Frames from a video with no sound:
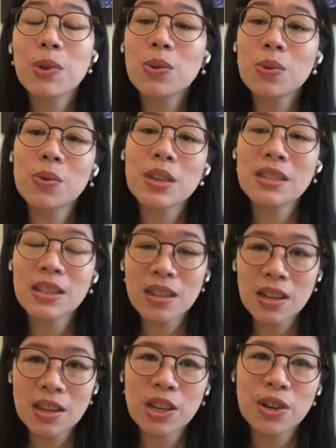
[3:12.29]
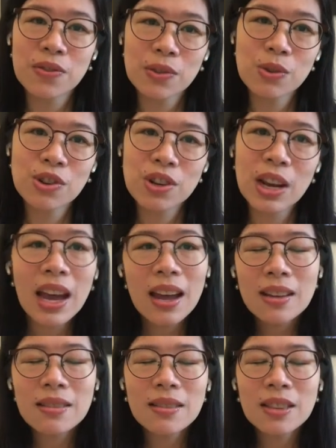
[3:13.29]
you do this in the near future.
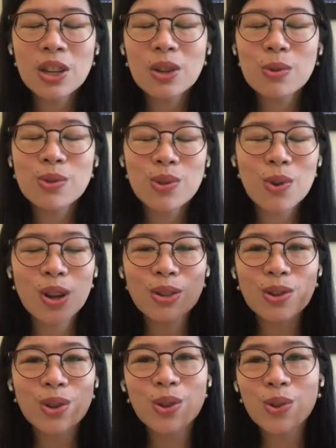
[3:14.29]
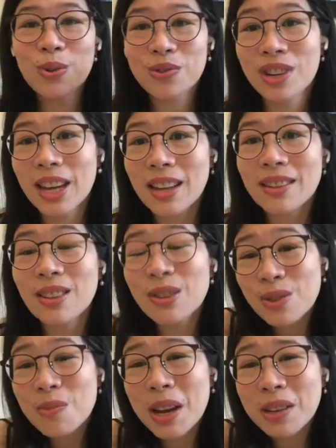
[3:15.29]
And, so also you don't forget, because
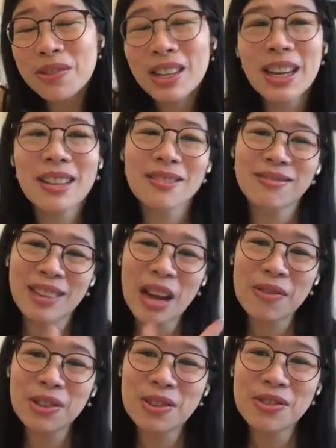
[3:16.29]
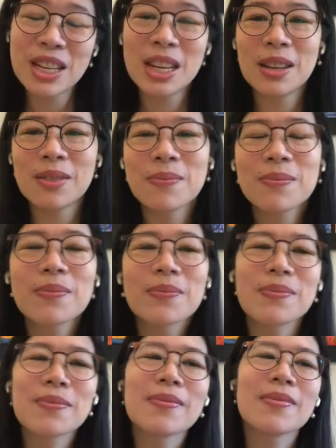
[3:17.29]
you might forget after reading.
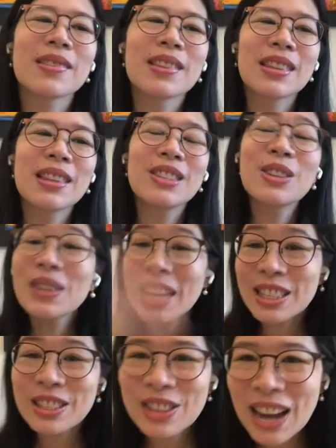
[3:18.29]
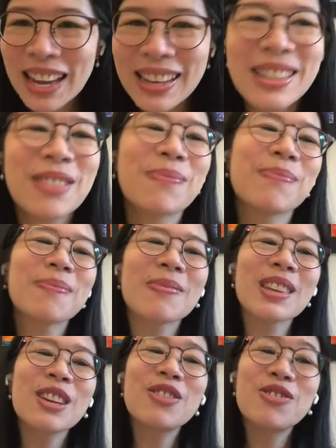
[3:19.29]
So, let's try it.
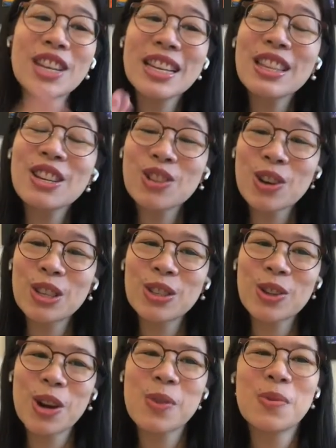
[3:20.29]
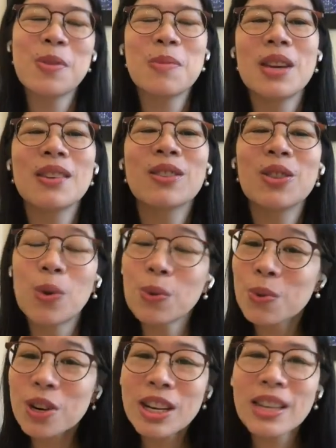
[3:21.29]
Read the short story with me. Don't
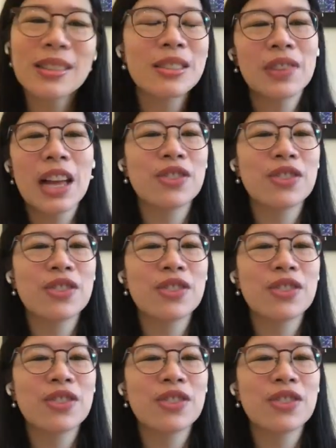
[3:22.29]
worry, it's flash